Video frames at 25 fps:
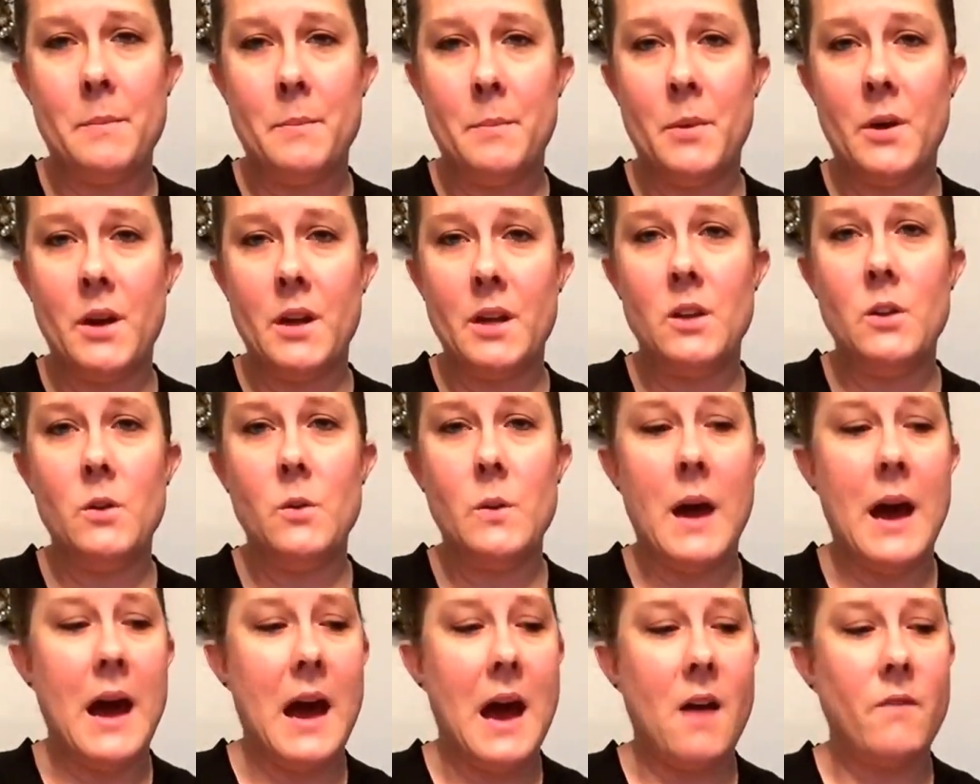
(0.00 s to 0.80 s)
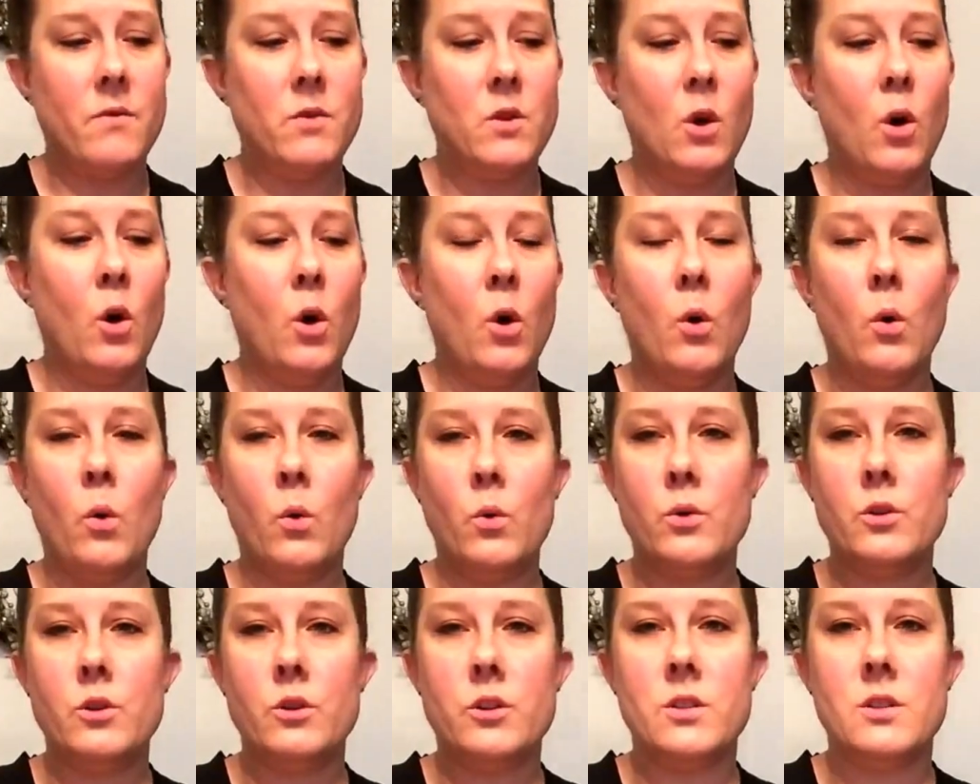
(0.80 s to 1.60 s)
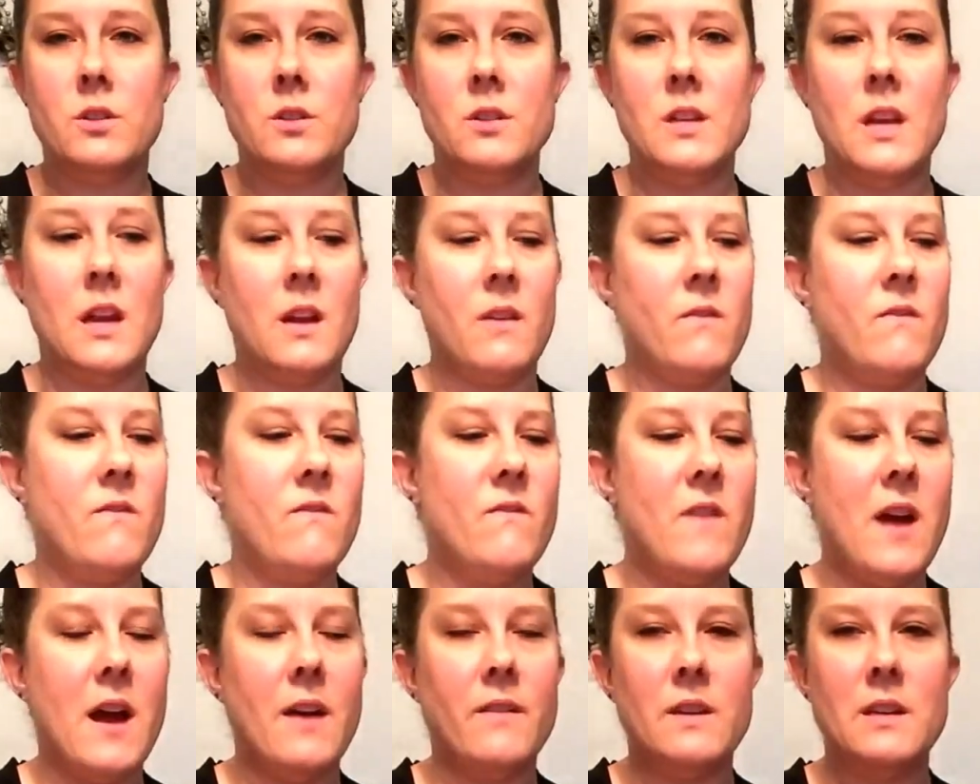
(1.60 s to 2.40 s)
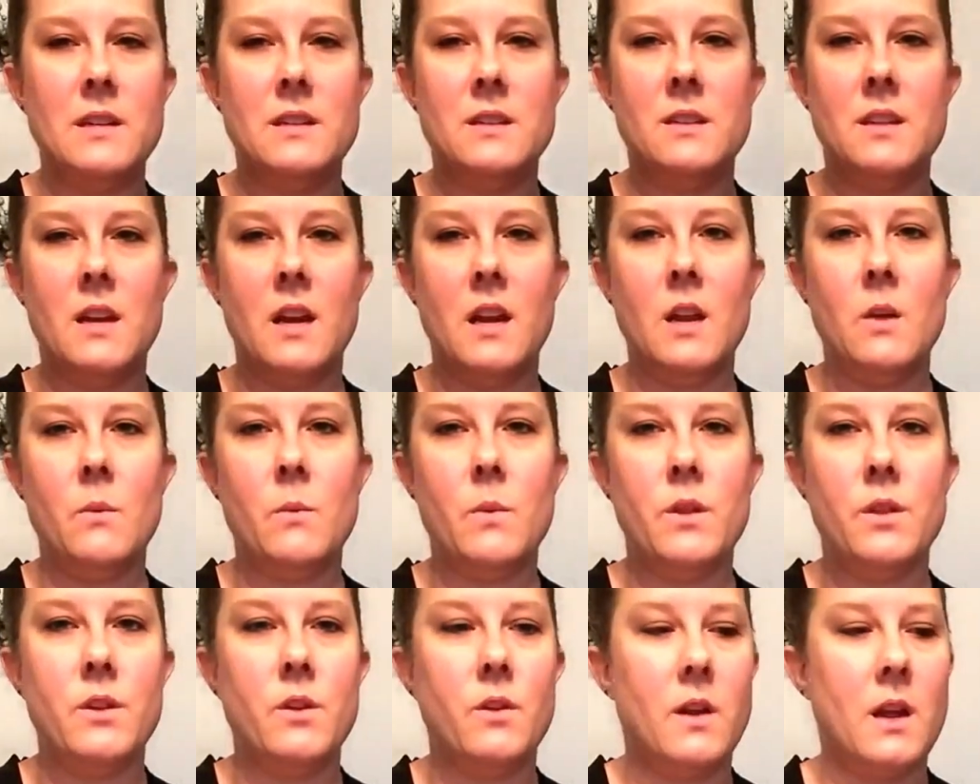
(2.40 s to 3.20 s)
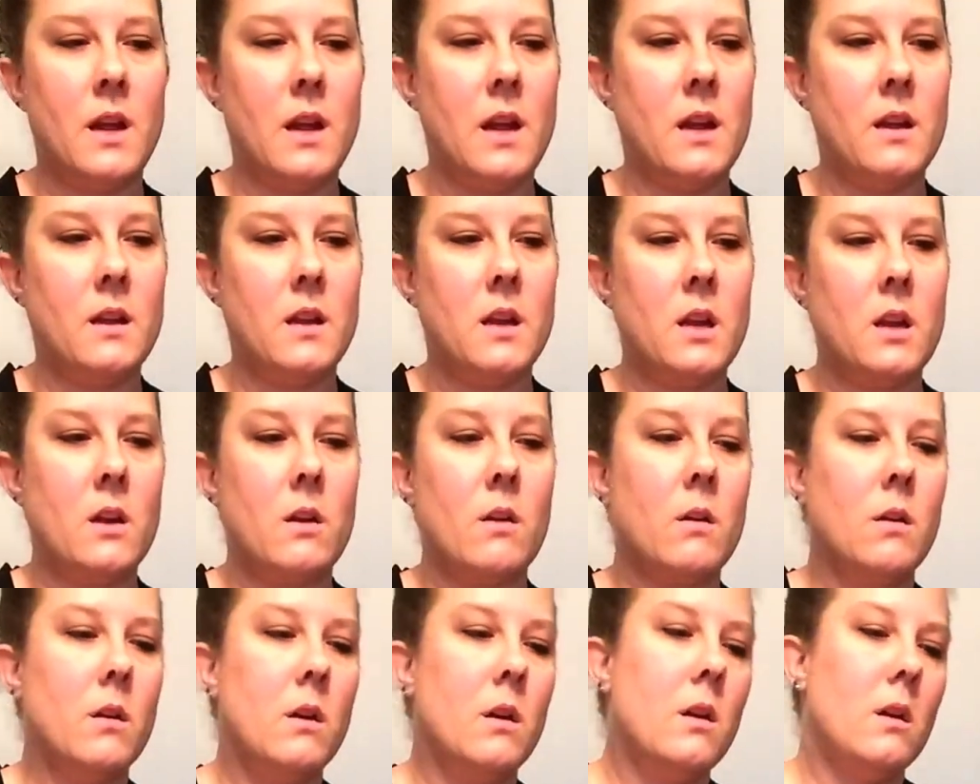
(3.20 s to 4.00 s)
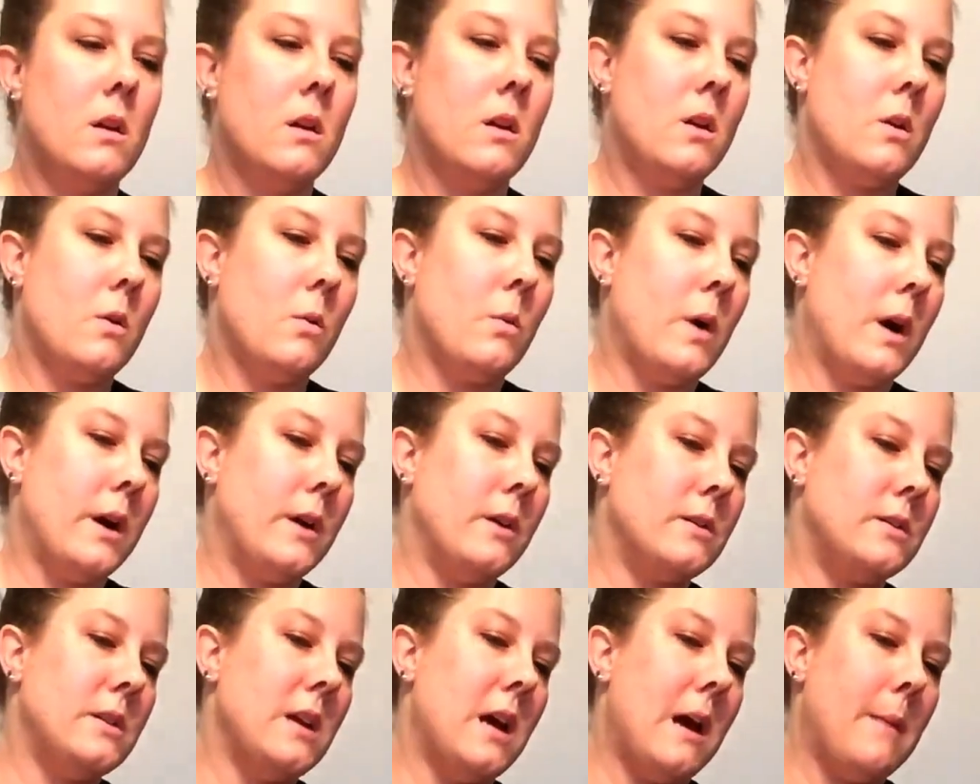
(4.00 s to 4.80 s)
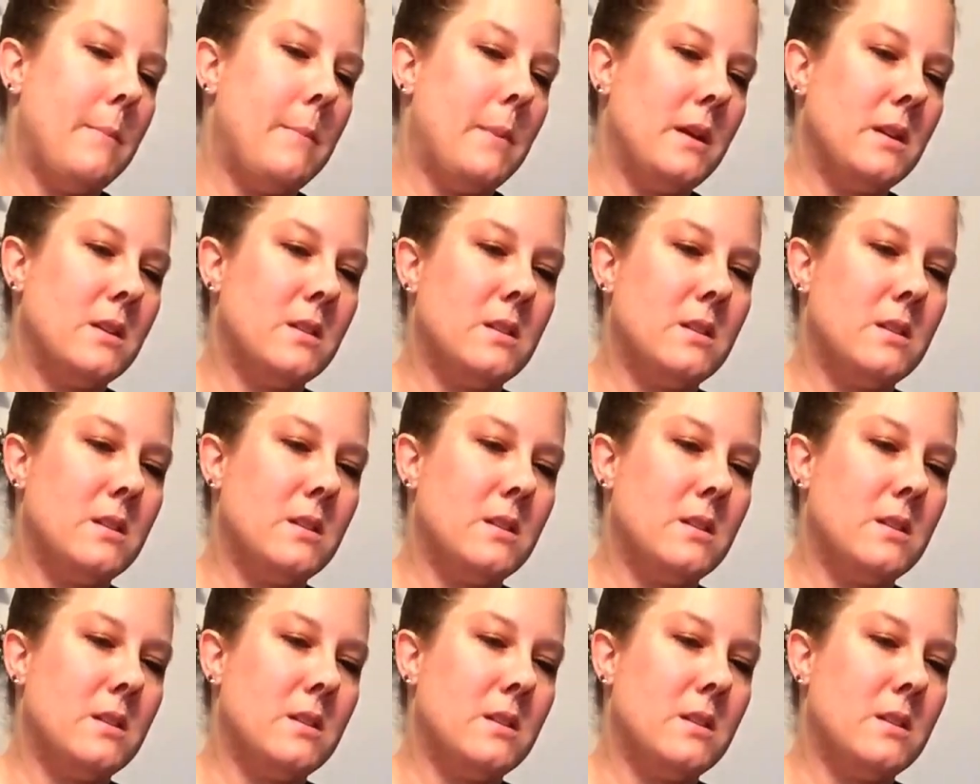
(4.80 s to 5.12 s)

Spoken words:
but you have to hold your stick very steady with your hand here while you're tapping.